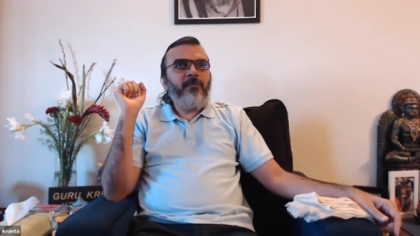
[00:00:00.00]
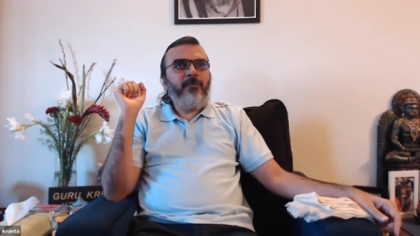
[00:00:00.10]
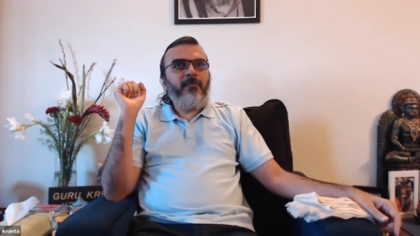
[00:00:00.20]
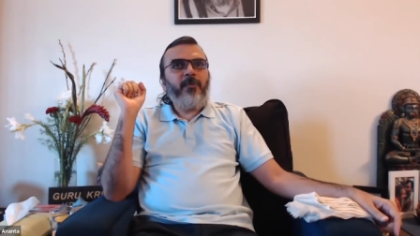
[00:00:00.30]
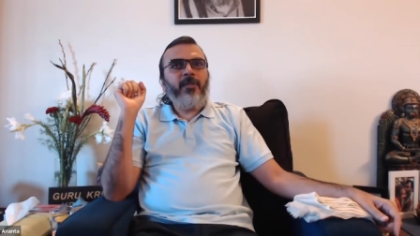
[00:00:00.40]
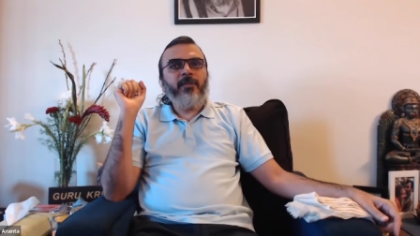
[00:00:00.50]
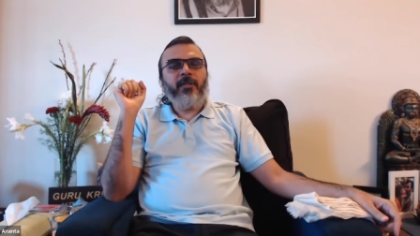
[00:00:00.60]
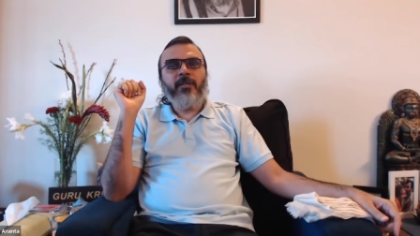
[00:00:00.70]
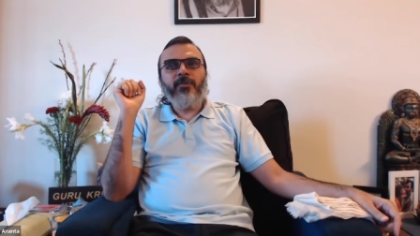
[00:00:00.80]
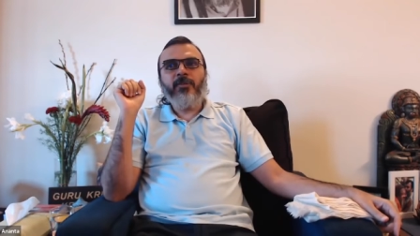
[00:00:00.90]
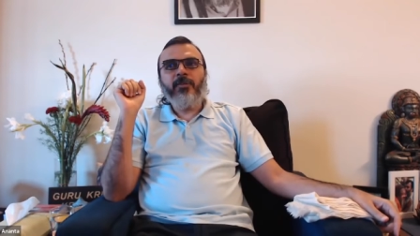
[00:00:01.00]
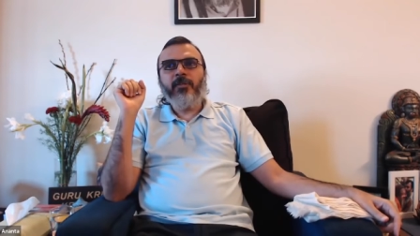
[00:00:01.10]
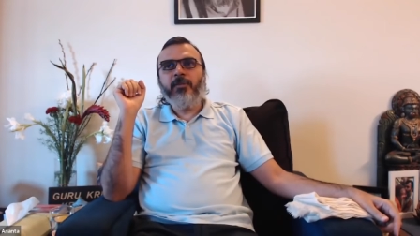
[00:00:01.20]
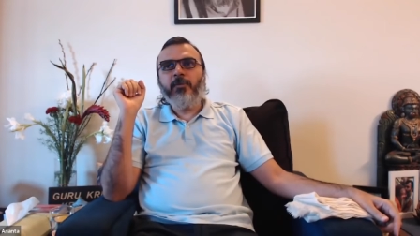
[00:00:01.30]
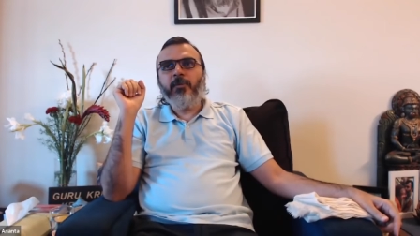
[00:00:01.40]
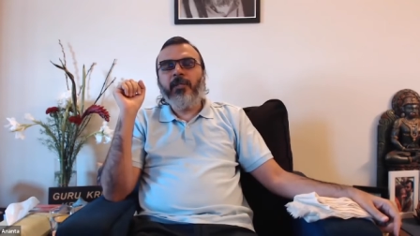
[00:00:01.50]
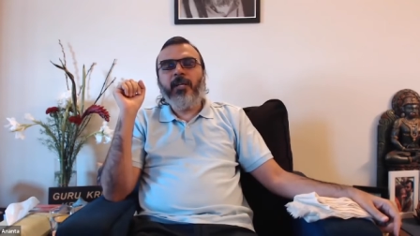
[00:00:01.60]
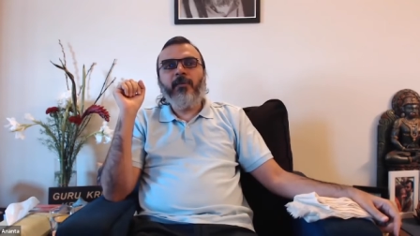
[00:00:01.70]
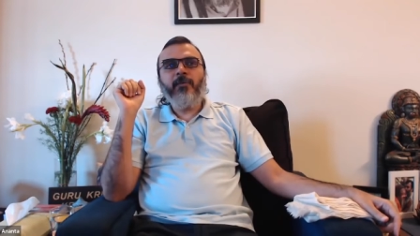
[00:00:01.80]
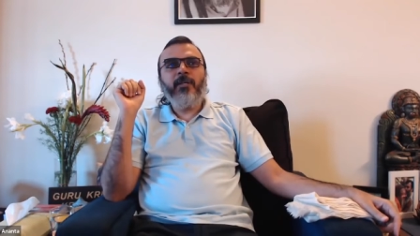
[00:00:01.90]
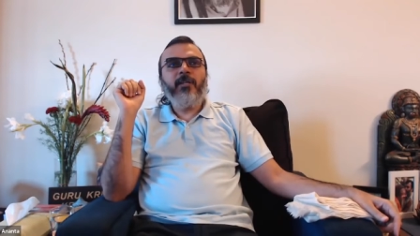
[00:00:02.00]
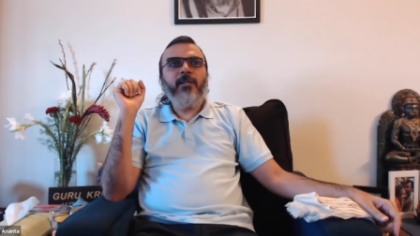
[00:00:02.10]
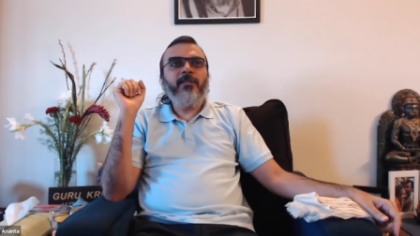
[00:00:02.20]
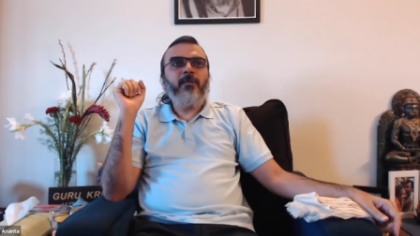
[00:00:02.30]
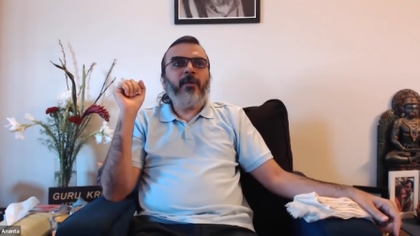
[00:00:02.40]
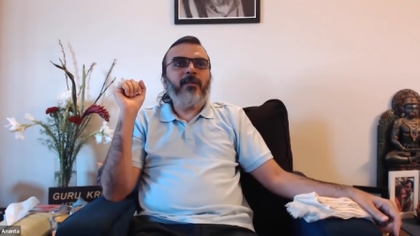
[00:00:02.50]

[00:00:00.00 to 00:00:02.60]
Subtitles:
It is attention this way, that way, it doesn't matter.